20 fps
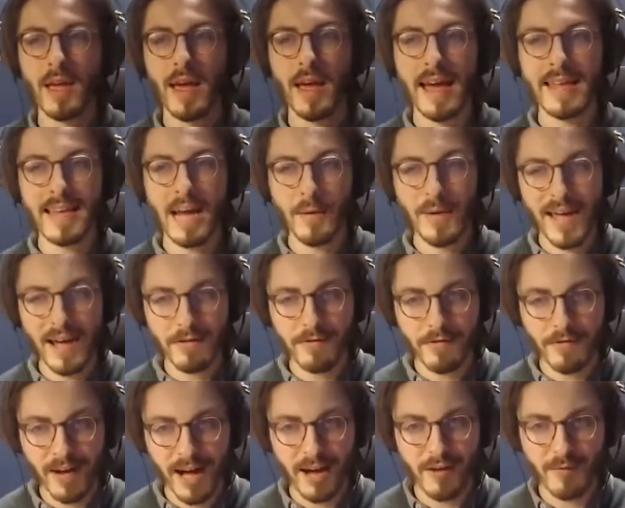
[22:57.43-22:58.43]
now we have
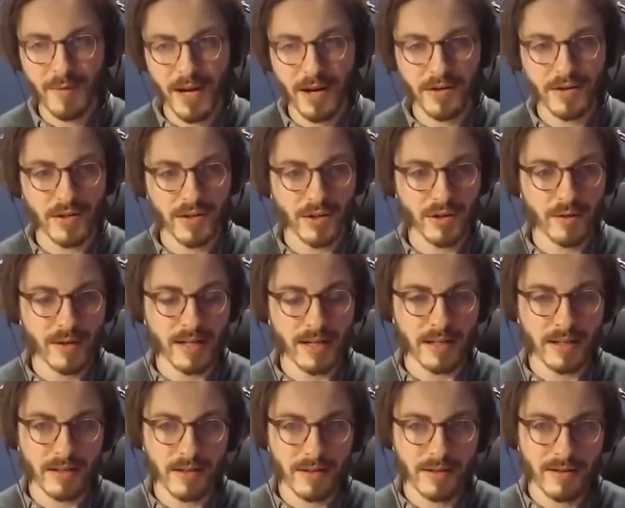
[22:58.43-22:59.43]
5 pairs of
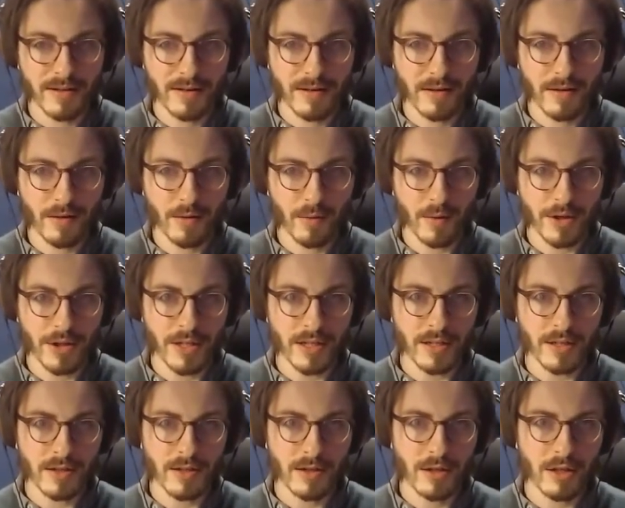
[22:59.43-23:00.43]
strings, which
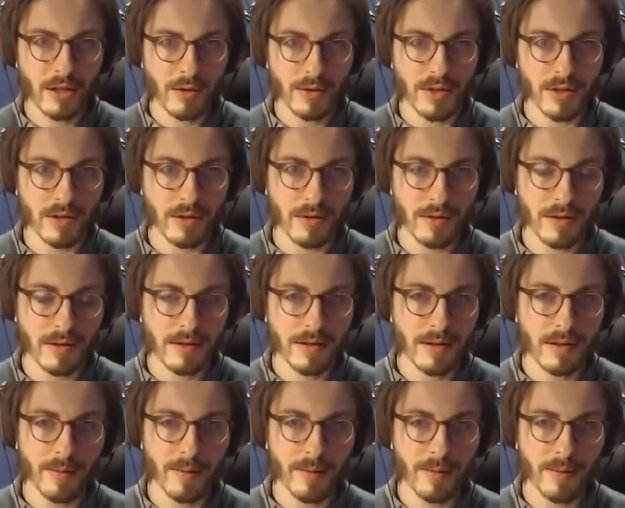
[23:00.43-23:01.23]
is closer.